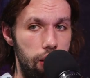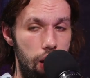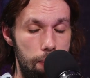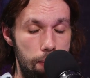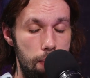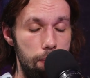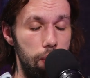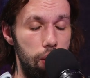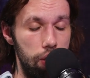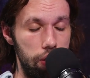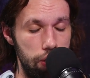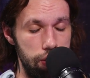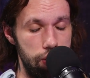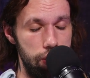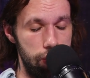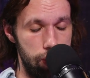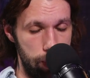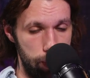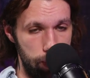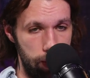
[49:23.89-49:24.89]
remember I
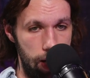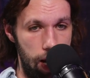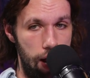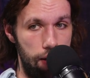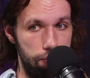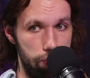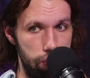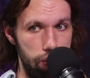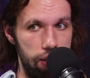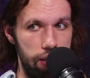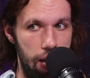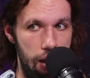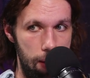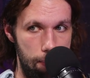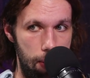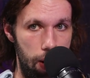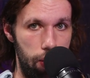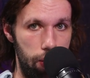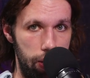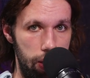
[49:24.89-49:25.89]
listened to it after it
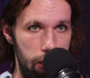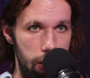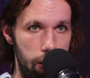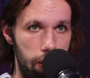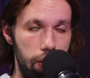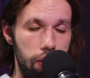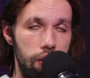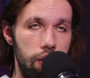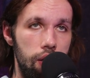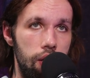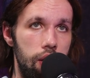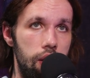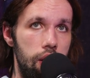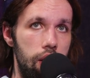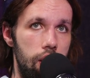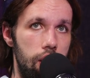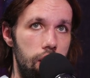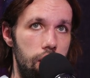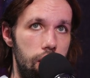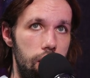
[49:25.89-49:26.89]
came out again.
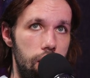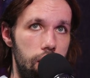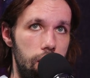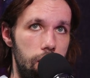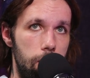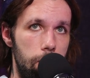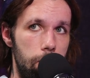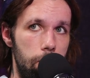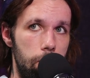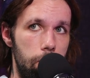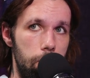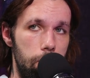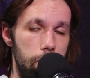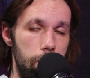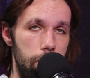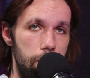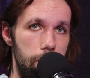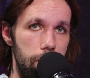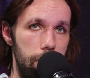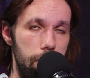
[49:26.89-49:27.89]
And
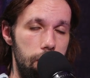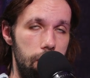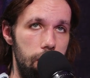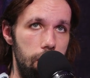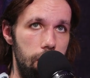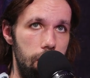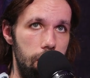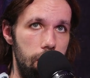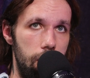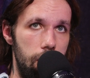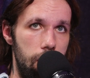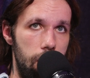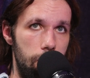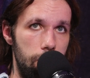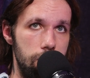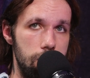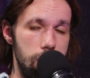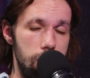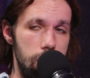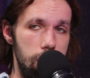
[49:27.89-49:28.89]
I
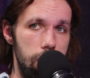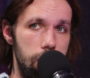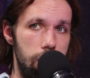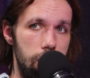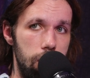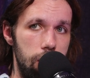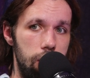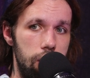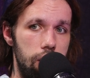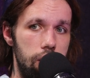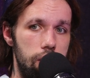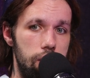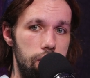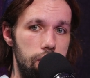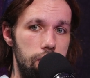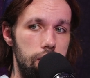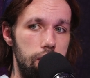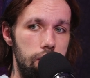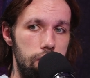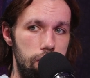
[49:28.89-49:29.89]
was like,
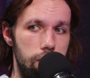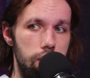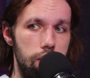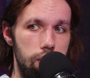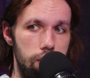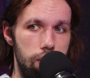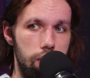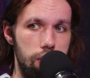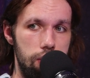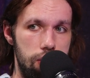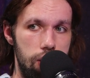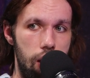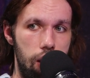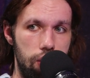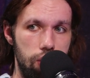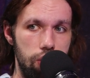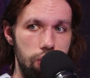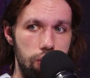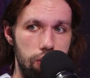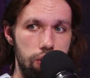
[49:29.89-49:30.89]
this
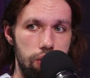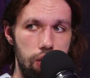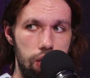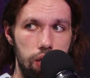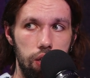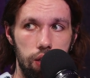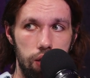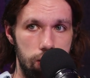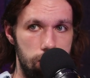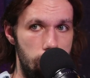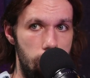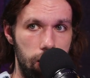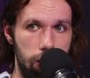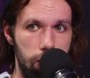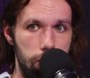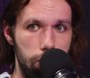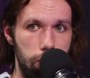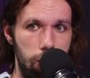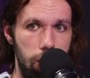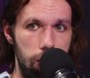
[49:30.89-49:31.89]
actually is like
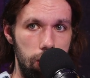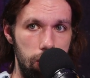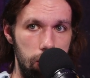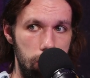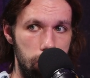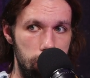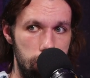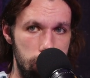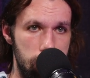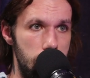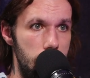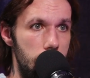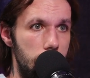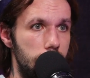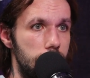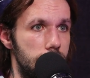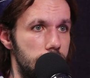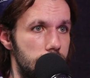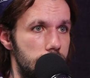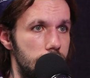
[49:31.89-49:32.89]
exactly what I needed to say,
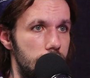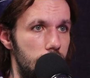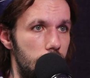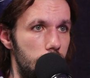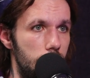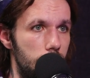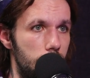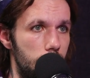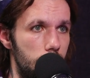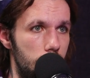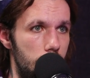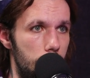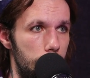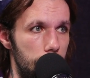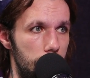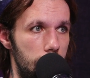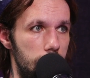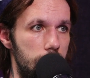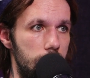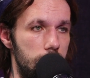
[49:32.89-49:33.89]
you know, where
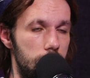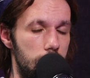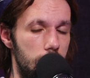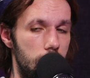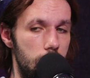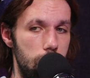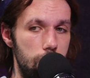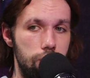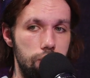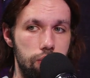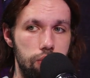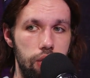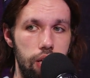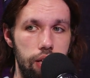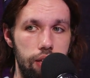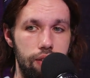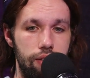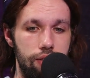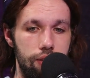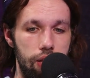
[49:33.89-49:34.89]
I'm like, oh,
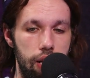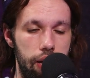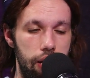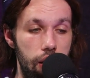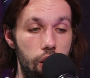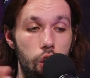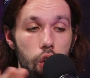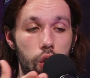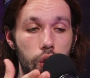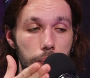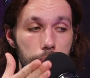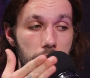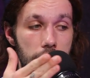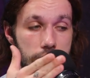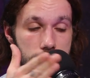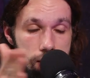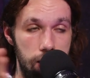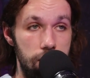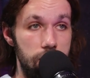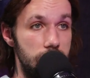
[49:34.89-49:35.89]
like it all
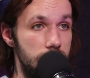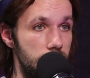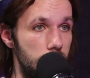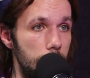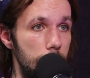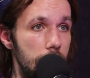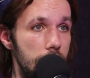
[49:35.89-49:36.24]
makes sense for